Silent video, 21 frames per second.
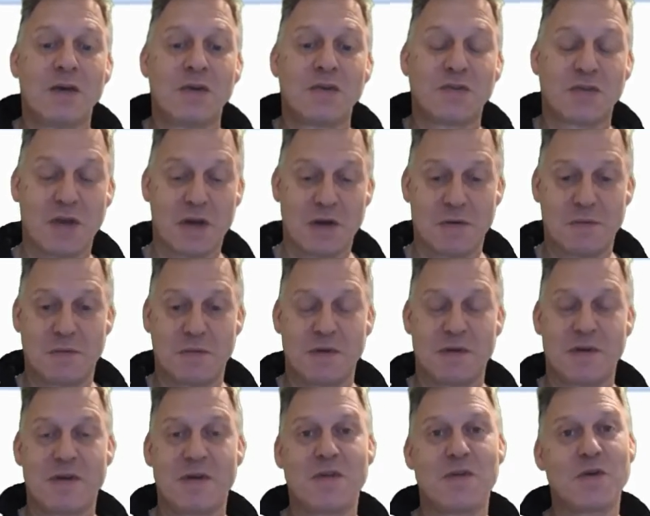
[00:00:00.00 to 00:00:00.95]
So,
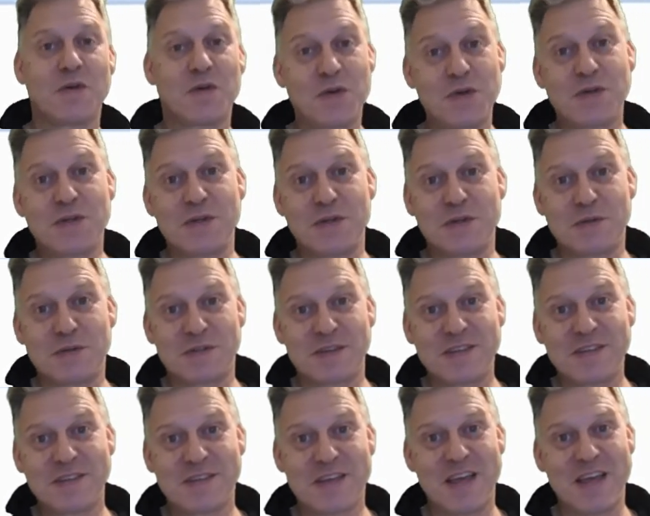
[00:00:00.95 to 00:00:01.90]
the good news
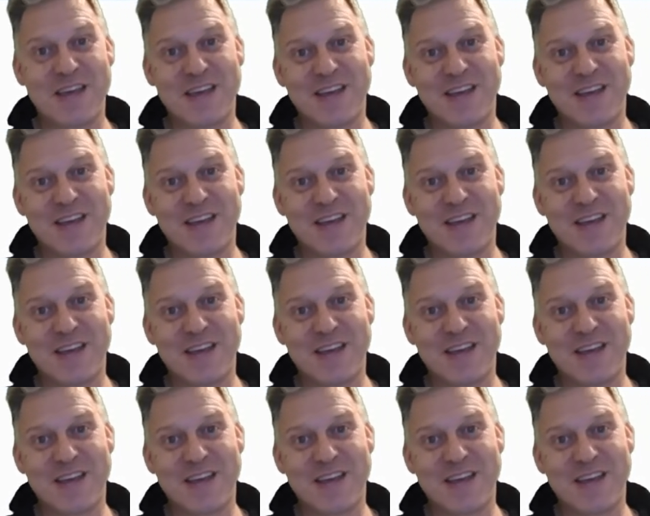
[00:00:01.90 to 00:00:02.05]
is